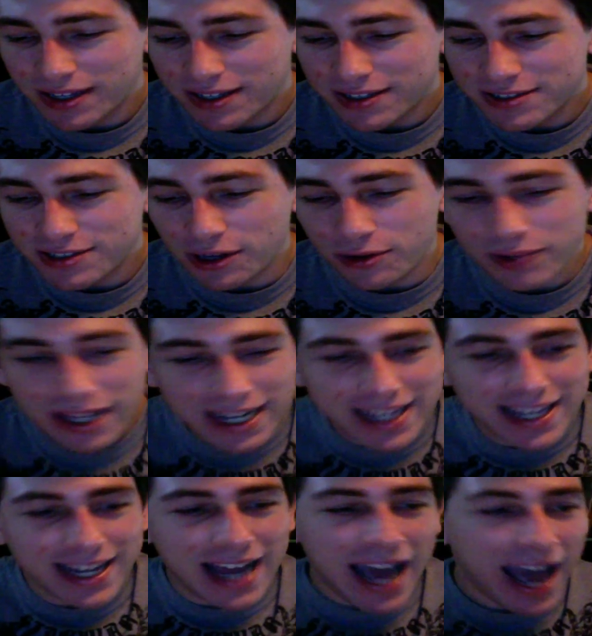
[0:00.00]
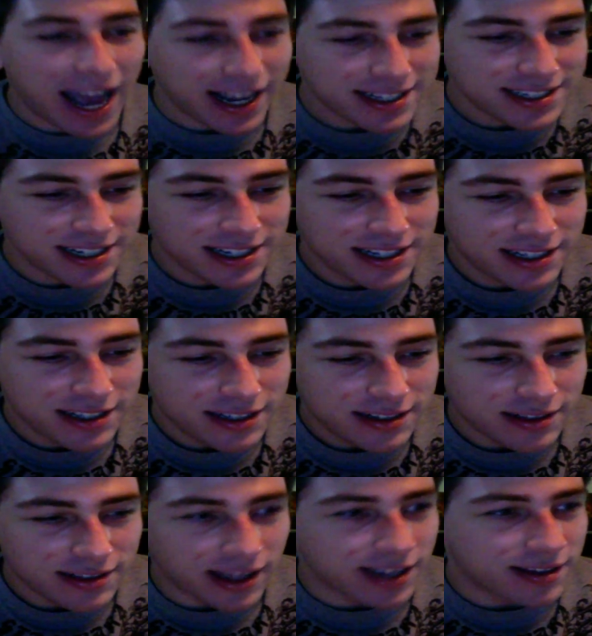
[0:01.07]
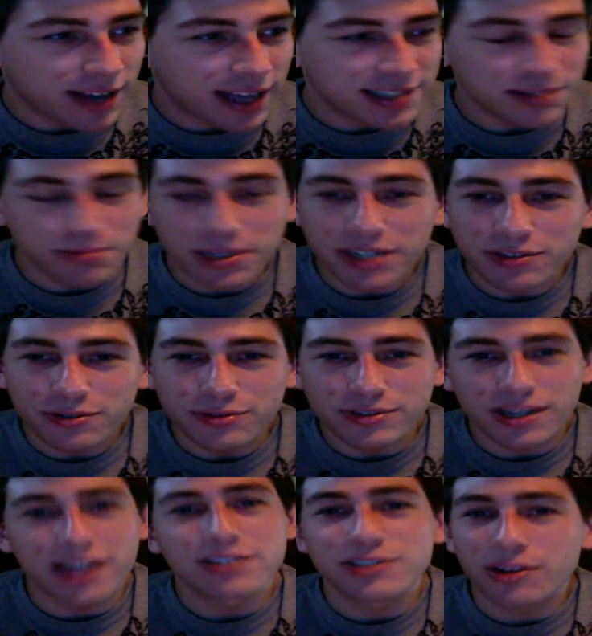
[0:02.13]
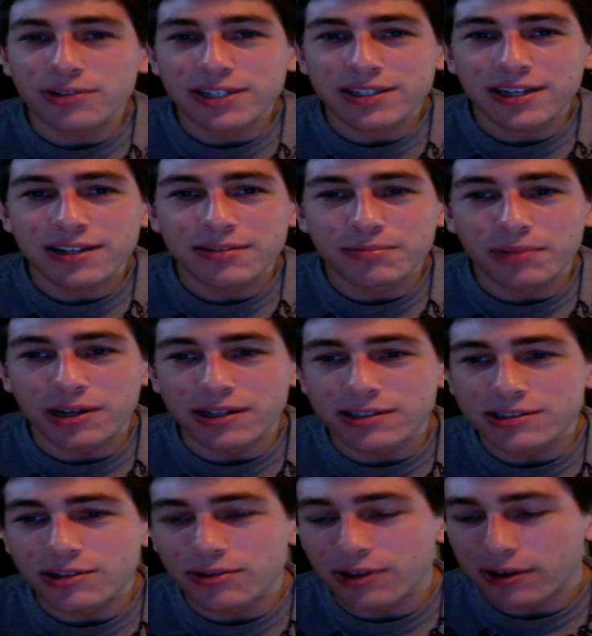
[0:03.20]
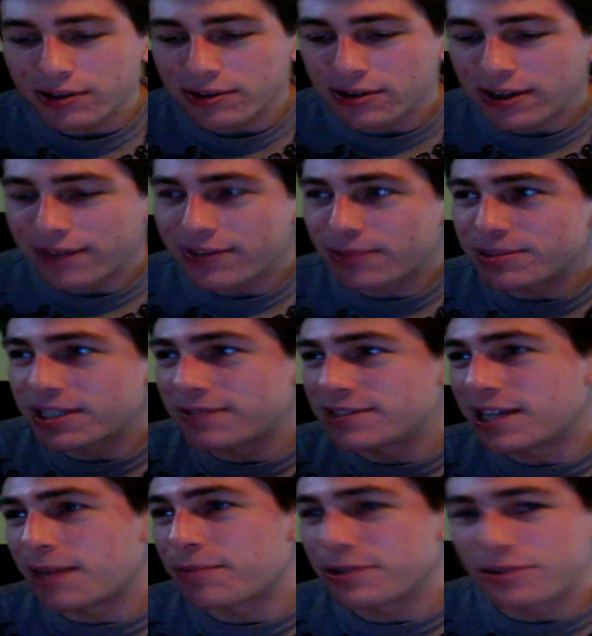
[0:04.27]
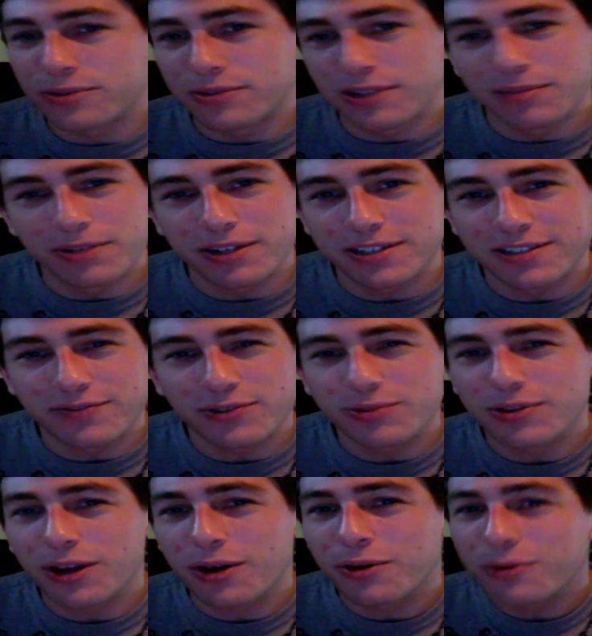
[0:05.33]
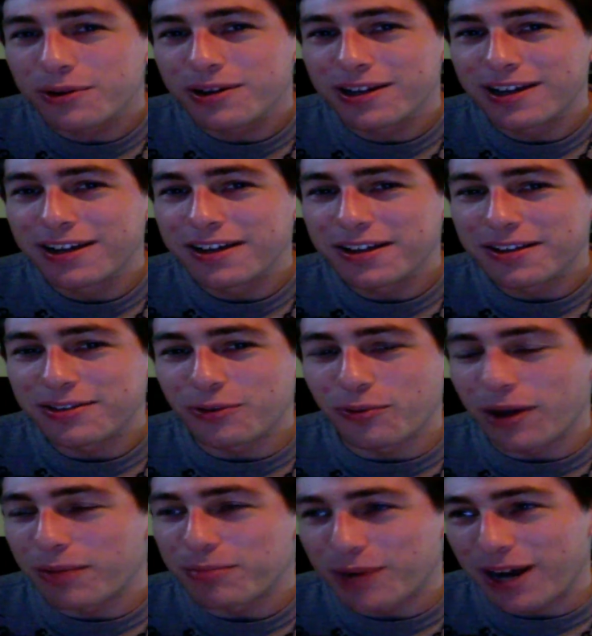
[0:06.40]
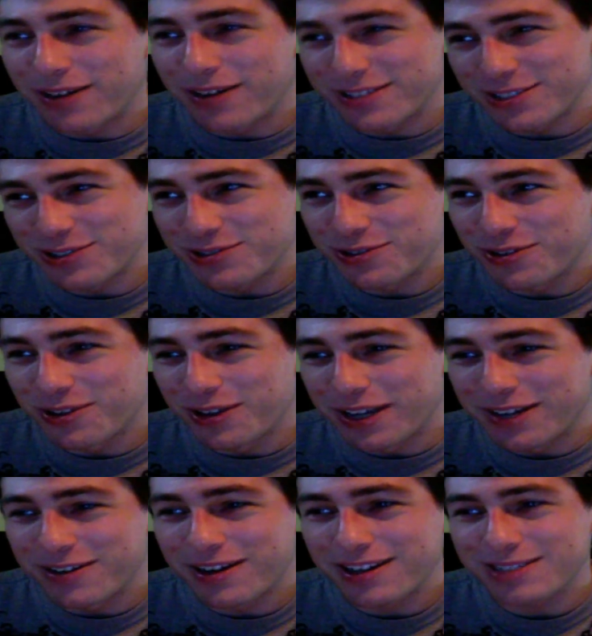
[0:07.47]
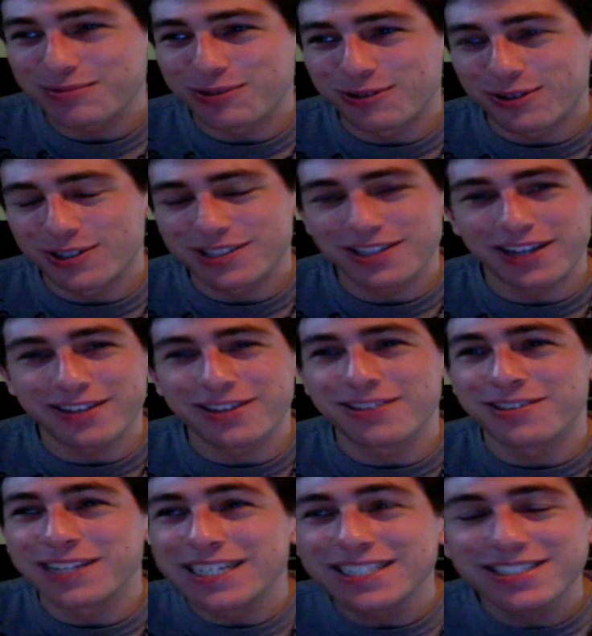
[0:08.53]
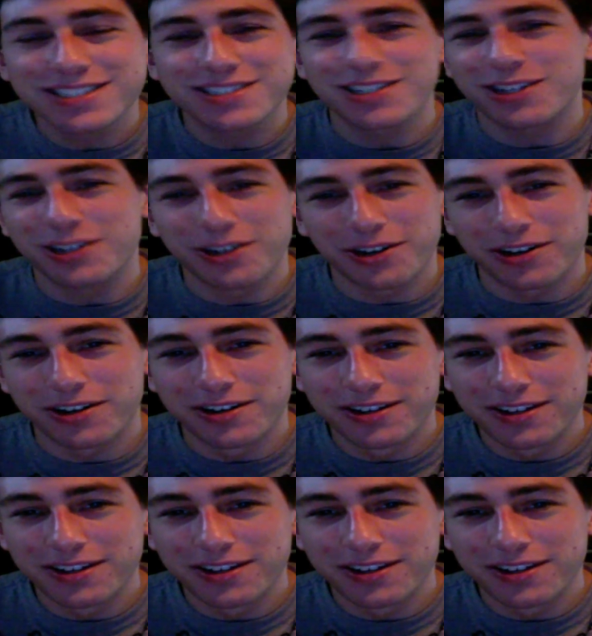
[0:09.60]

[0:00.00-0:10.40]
So they didn't get hacked like as a big news like Sony did, but so they're giving themselves the opportunity, because if you know the web browsers, you know that Internet Explorer is like the least secure.